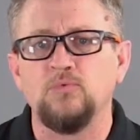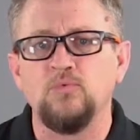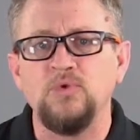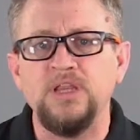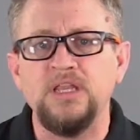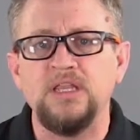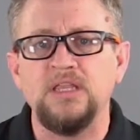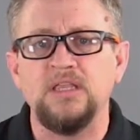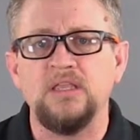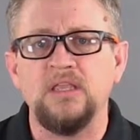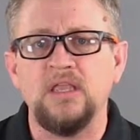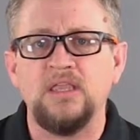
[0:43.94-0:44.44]
a
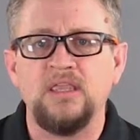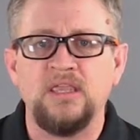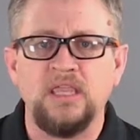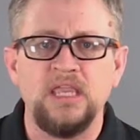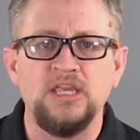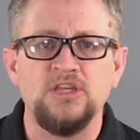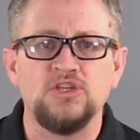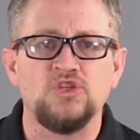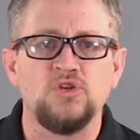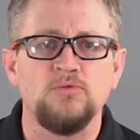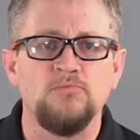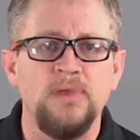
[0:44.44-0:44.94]
reading in
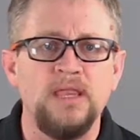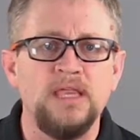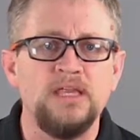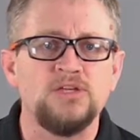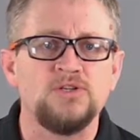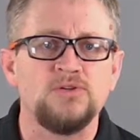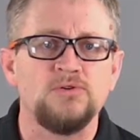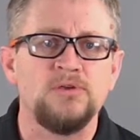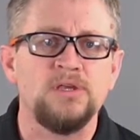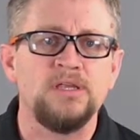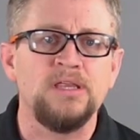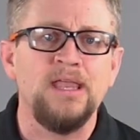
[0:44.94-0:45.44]
case you're
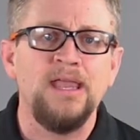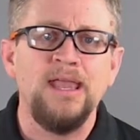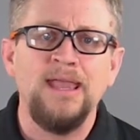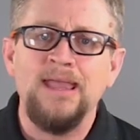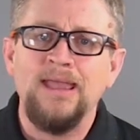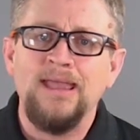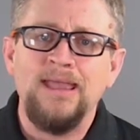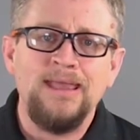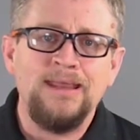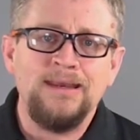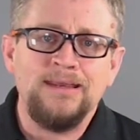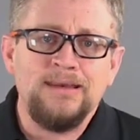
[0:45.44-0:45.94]
measuring
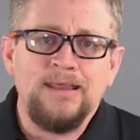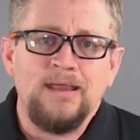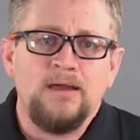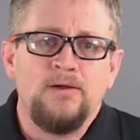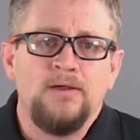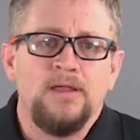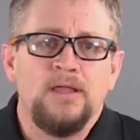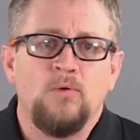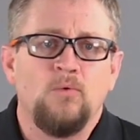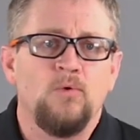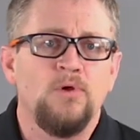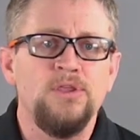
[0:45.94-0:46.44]
in an
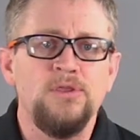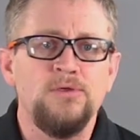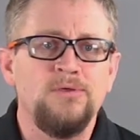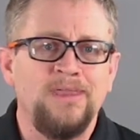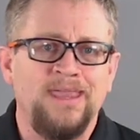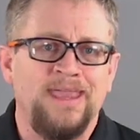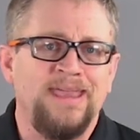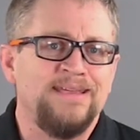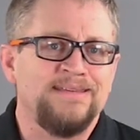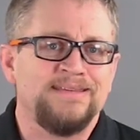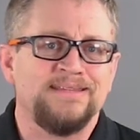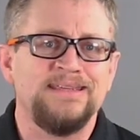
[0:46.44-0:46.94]
area where you
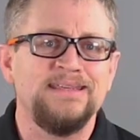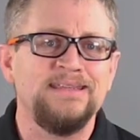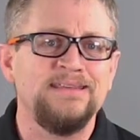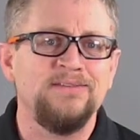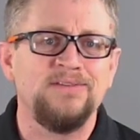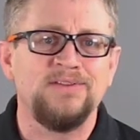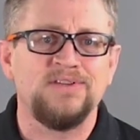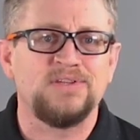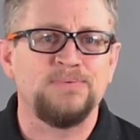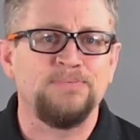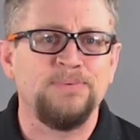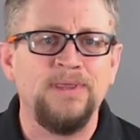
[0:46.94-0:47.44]
can't see
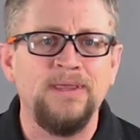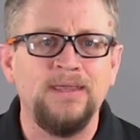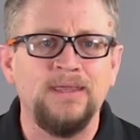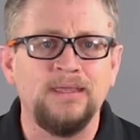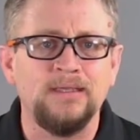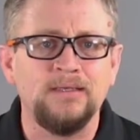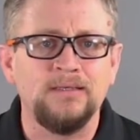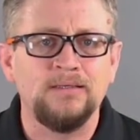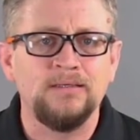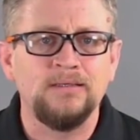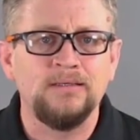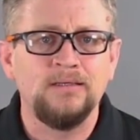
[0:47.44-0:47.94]
the
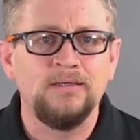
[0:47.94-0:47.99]
display.